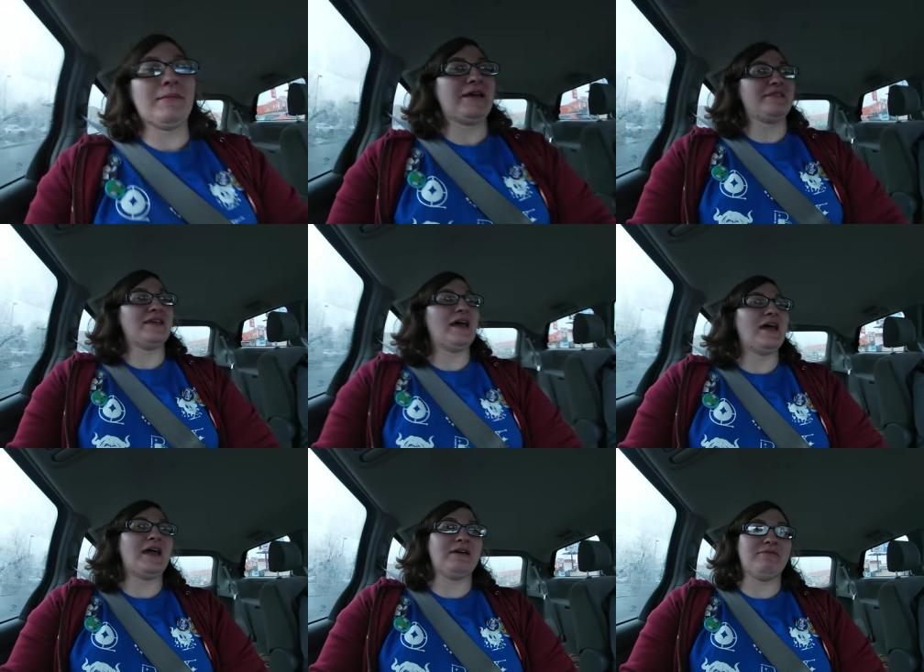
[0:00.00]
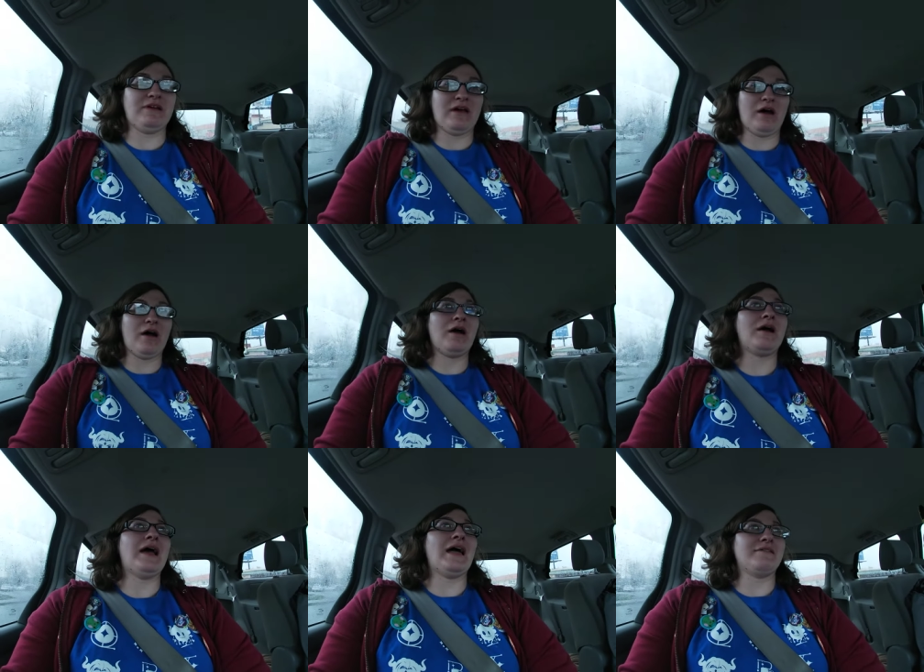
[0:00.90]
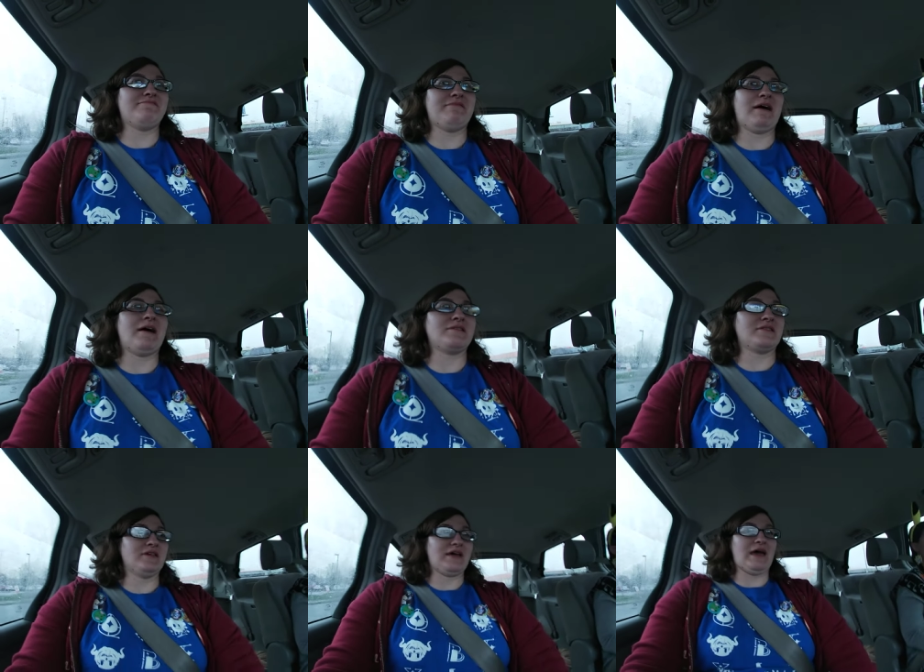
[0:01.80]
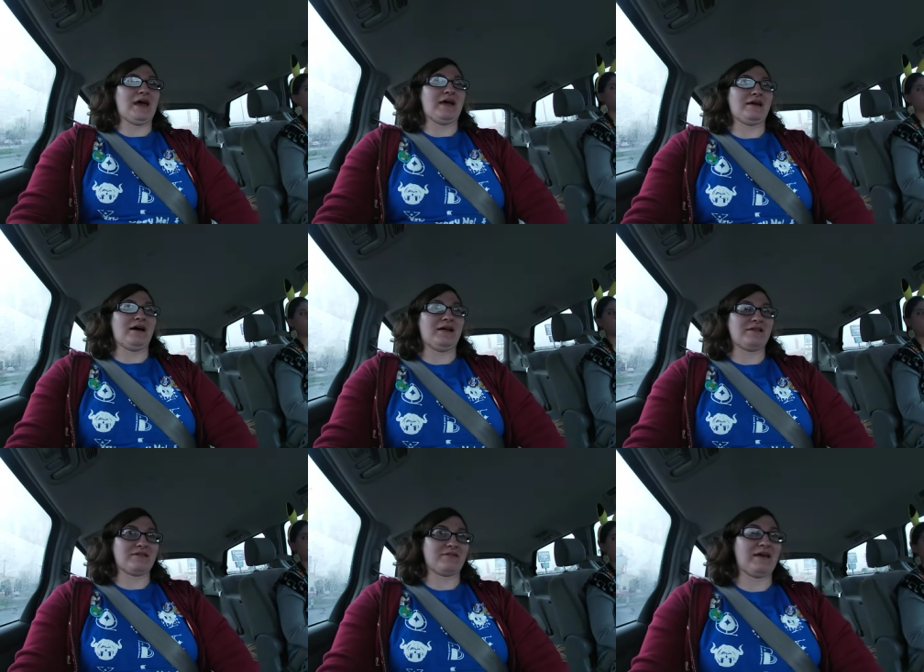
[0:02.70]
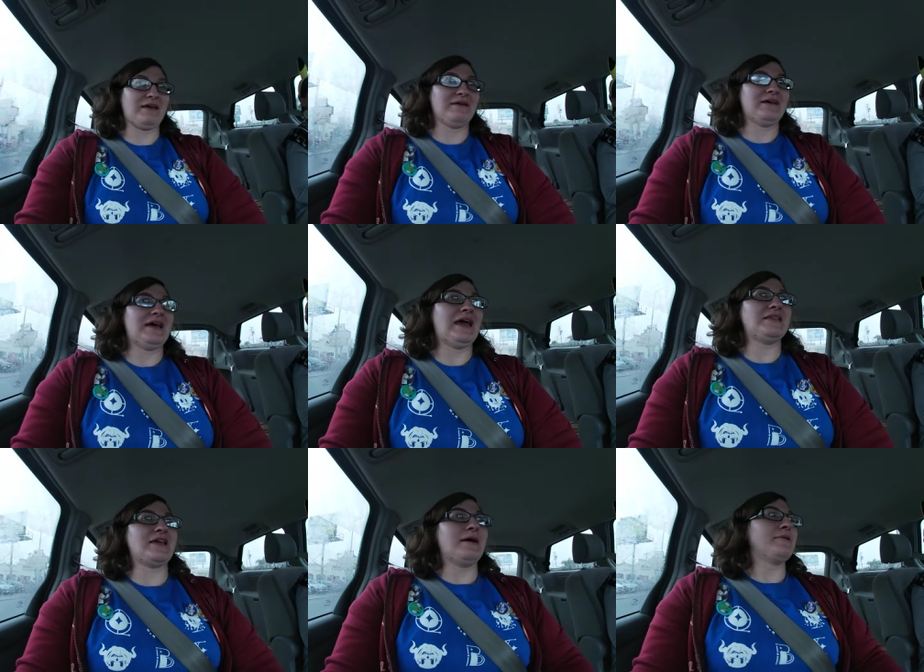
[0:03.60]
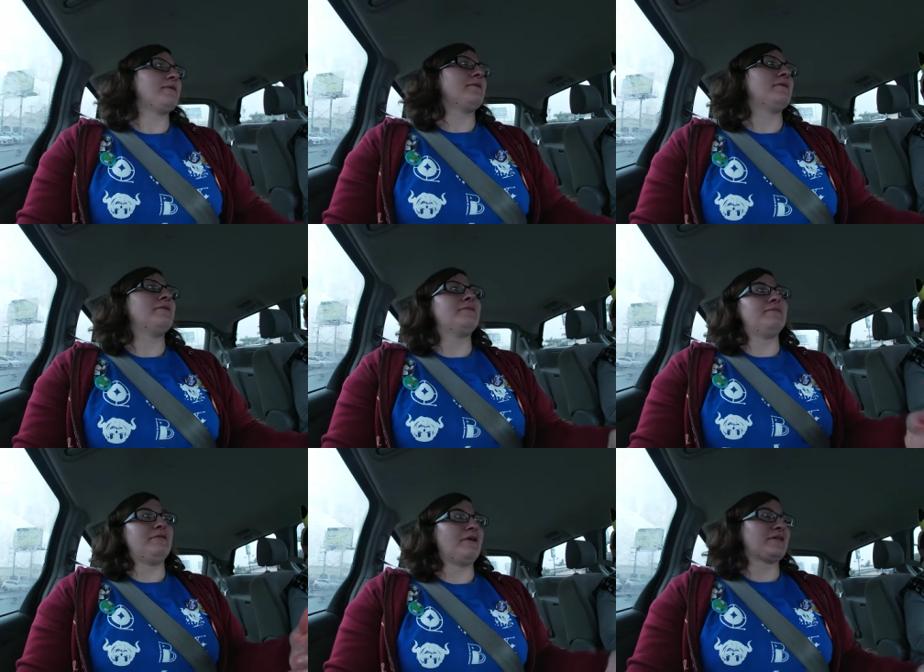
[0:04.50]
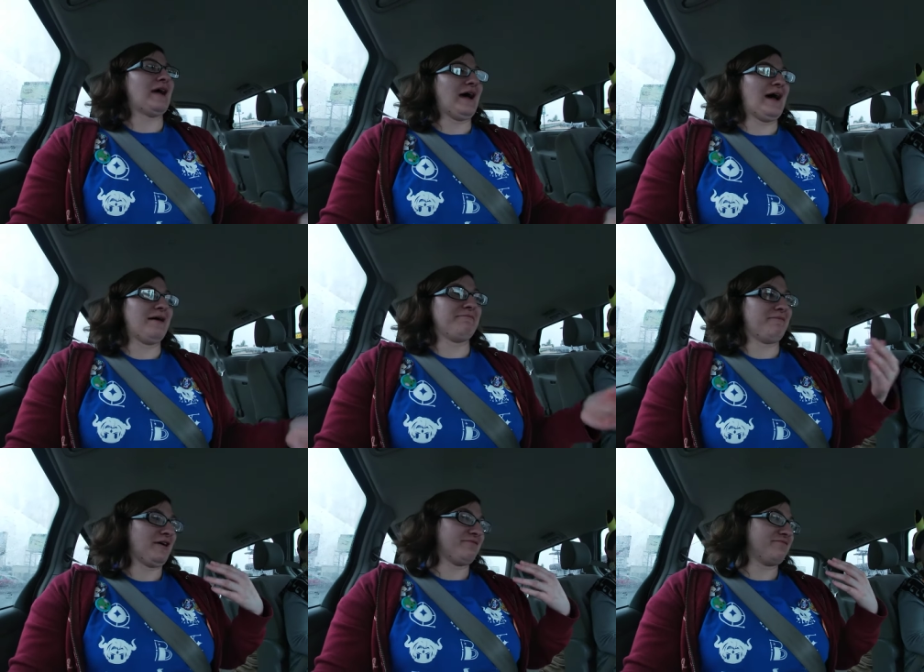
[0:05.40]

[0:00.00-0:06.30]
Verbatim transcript: might say we are having fun today, honestly. And some people look at my